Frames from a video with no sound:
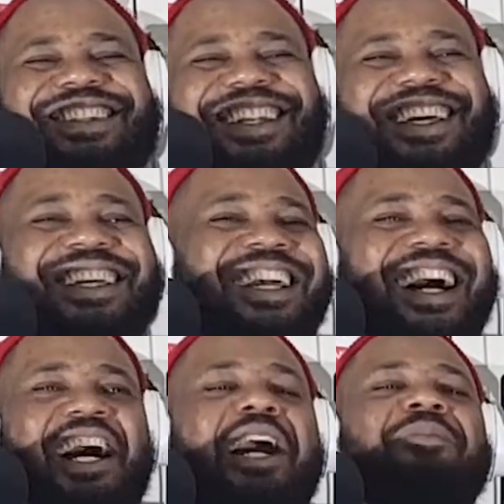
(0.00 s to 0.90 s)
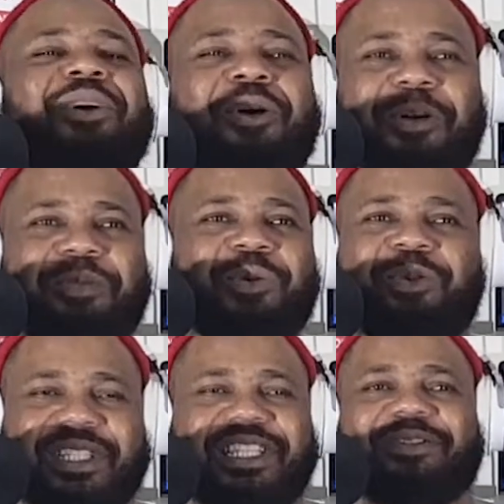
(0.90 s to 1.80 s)
Like, I mean, Kobe
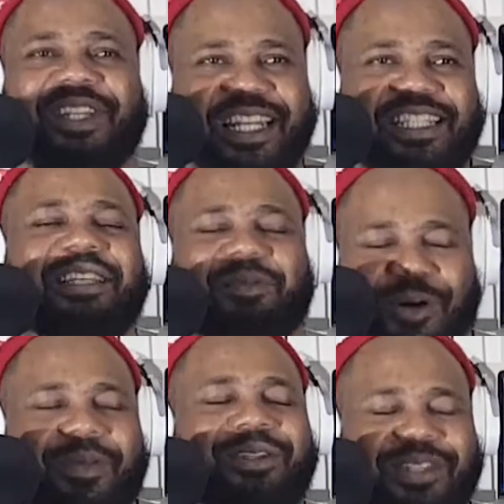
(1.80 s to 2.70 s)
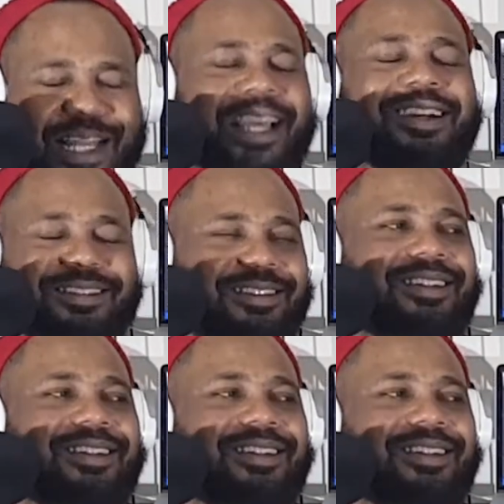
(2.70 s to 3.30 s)
won't even let him come back to the Lakers.